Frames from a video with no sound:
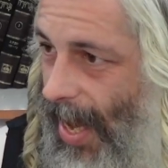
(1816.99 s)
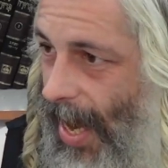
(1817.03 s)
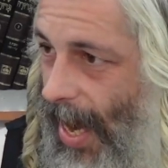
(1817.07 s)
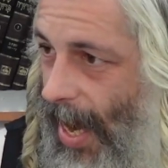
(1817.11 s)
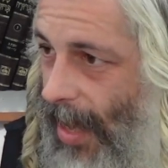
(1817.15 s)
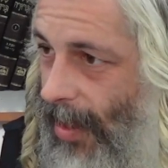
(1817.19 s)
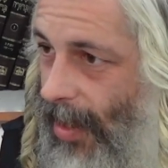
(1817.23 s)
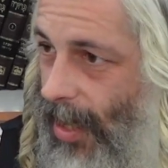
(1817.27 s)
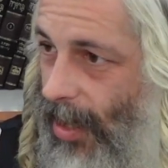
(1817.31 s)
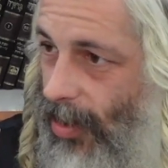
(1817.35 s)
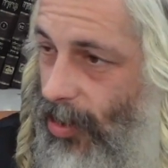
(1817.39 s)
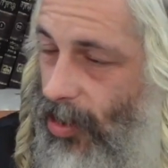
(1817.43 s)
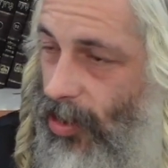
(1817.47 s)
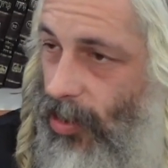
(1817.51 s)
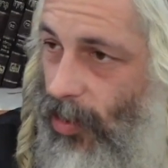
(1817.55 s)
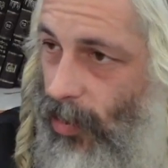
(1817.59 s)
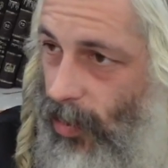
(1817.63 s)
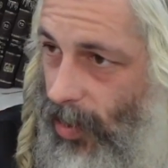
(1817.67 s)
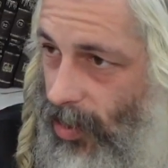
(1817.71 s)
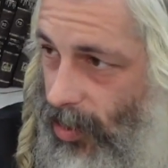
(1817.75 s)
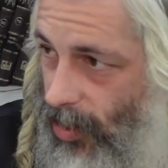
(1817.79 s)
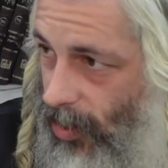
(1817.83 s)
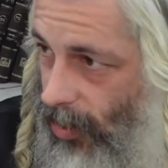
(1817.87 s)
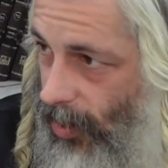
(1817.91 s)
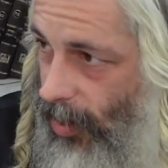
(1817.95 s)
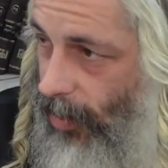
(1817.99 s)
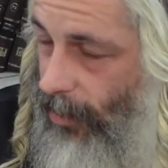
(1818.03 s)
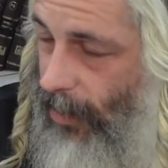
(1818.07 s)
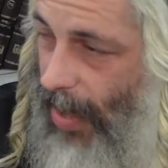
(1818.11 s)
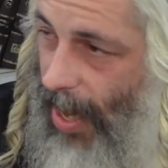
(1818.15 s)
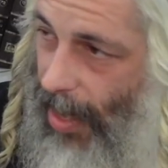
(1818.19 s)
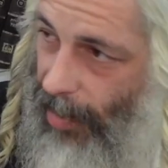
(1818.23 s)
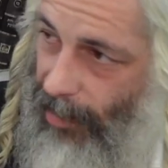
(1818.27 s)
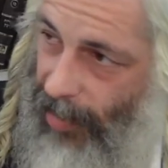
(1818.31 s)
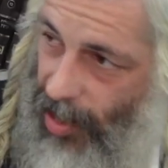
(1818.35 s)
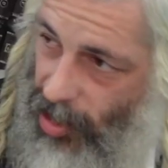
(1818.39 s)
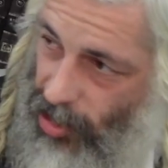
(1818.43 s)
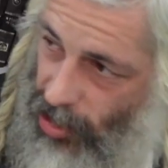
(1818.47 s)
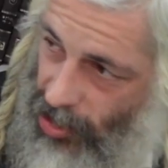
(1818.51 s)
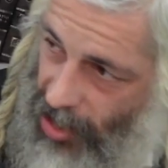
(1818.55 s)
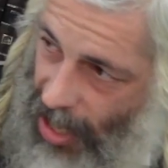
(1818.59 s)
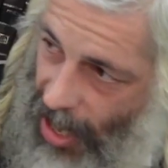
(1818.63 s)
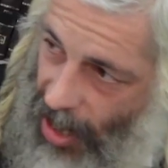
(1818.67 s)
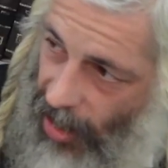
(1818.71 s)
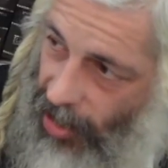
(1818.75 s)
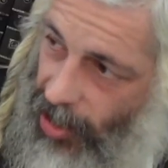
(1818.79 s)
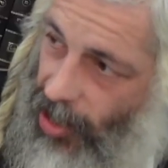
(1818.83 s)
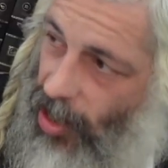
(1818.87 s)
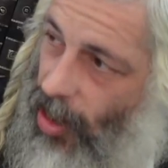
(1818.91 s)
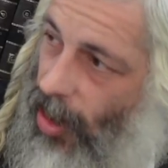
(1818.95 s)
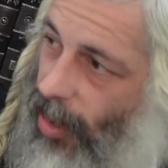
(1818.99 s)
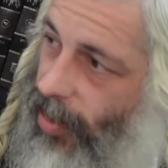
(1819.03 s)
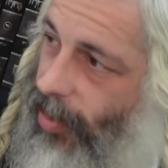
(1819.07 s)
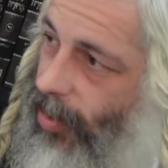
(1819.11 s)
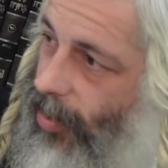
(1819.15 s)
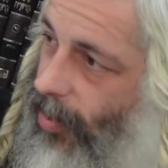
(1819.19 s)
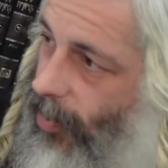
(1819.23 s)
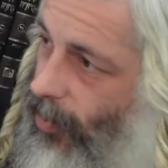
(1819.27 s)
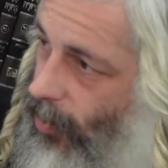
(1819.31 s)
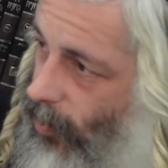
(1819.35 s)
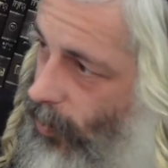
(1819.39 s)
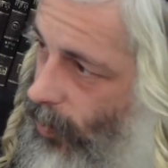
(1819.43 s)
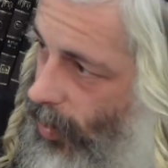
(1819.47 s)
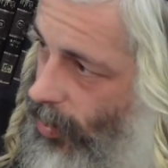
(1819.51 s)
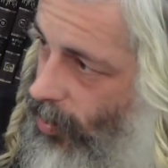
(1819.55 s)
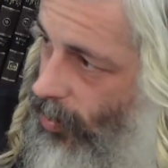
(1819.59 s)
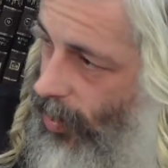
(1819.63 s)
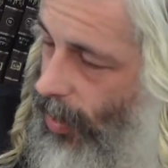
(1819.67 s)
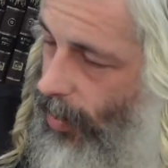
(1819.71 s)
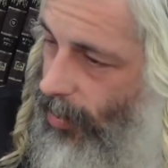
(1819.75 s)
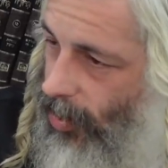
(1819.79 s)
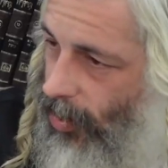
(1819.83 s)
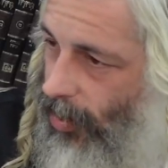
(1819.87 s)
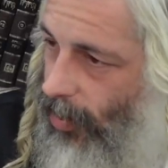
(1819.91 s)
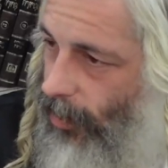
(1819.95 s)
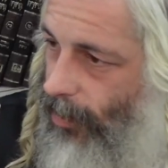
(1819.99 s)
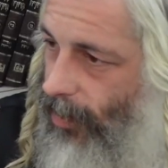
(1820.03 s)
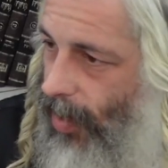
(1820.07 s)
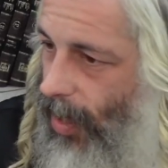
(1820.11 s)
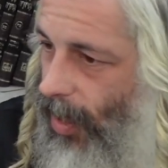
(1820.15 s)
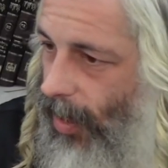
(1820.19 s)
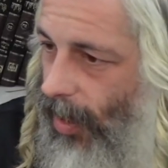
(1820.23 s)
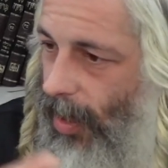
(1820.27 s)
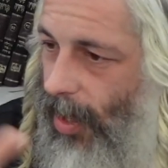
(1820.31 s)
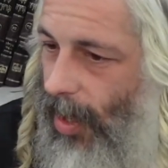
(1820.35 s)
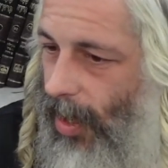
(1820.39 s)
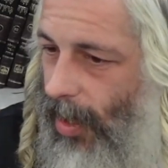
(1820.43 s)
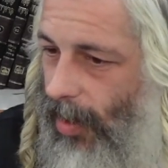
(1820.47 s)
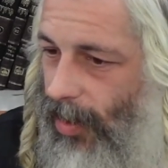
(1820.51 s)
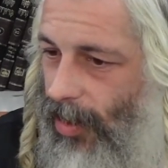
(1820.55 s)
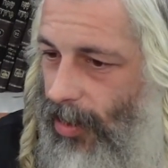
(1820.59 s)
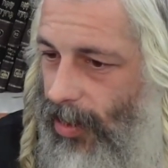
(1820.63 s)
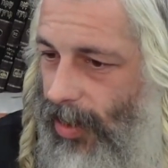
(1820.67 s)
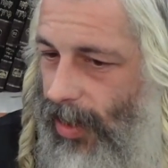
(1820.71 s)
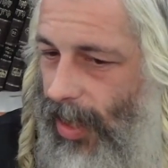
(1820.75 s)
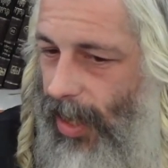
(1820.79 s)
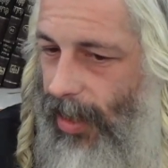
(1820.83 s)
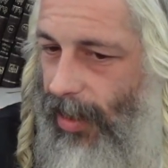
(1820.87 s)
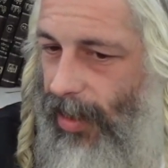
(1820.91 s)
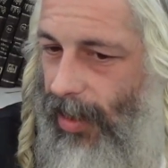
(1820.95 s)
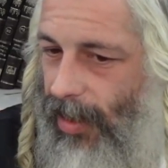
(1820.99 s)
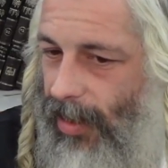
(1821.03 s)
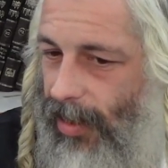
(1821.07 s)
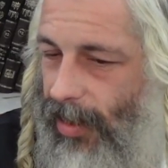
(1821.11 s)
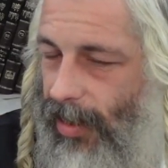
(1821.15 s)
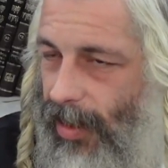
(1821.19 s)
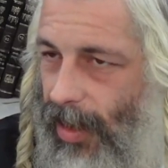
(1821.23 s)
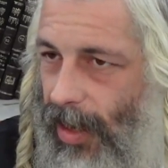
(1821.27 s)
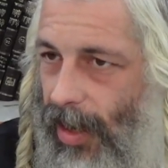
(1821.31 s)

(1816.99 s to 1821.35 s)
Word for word: and then you're returning back, meaning you're carrying on where you can, so meaning there's like this,